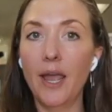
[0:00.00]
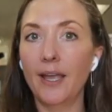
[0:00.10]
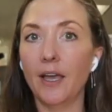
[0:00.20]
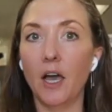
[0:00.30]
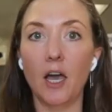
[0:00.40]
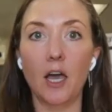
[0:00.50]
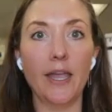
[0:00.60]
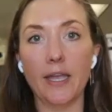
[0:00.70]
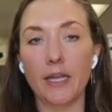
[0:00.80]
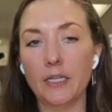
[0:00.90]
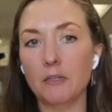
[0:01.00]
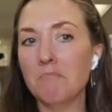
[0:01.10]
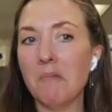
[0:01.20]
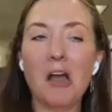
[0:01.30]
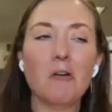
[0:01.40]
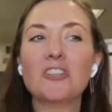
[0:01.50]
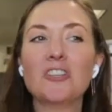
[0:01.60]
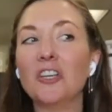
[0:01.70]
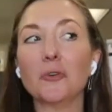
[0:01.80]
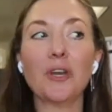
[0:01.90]
And how much
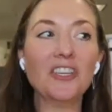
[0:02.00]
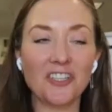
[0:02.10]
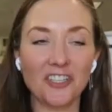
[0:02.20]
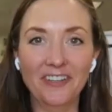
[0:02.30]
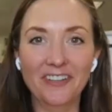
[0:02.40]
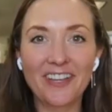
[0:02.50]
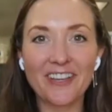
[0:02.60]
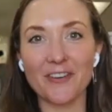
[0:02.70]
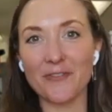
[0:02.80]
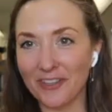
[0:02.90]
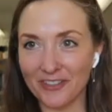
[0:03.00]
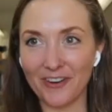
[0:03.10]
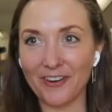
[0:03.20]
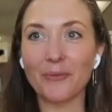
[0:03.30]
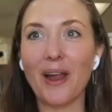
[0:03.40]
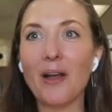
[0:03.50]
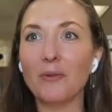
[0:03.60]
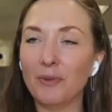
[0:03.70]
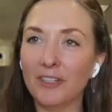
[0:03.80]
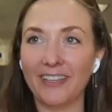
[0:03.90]
iteration was there
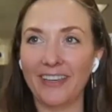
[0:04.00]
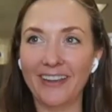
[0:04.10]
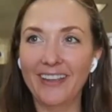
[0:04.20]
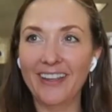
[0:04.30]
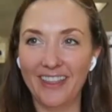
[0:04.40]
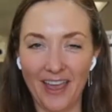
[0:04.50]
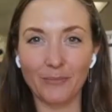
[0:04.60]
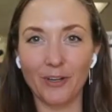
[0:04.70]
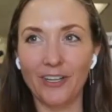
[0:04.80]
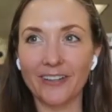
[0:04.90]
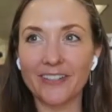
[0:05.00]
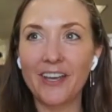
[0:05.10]
around building that product?